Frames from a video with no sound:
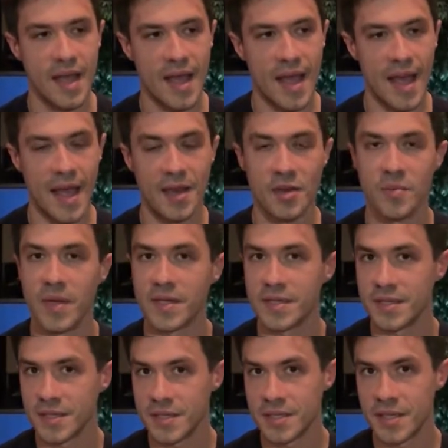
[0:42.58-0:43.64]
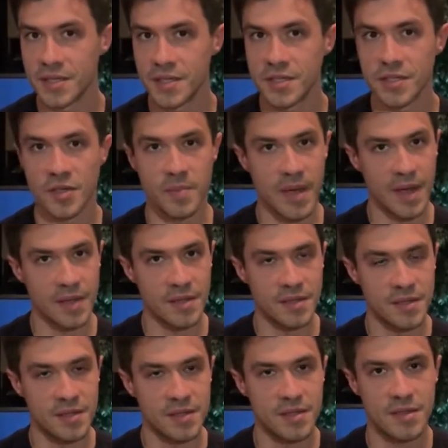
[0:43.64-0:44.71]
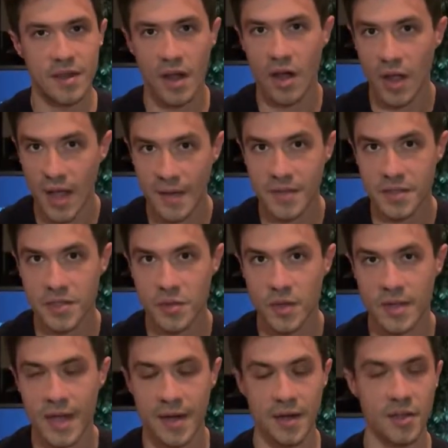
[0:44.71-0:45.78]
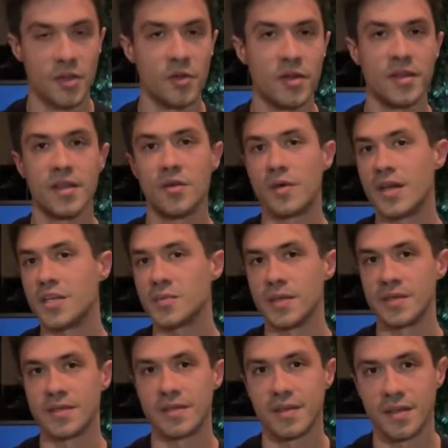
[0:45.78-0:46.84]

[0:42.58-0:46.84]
And your mixing decisions and your balances all have to do with that, including the arrangement,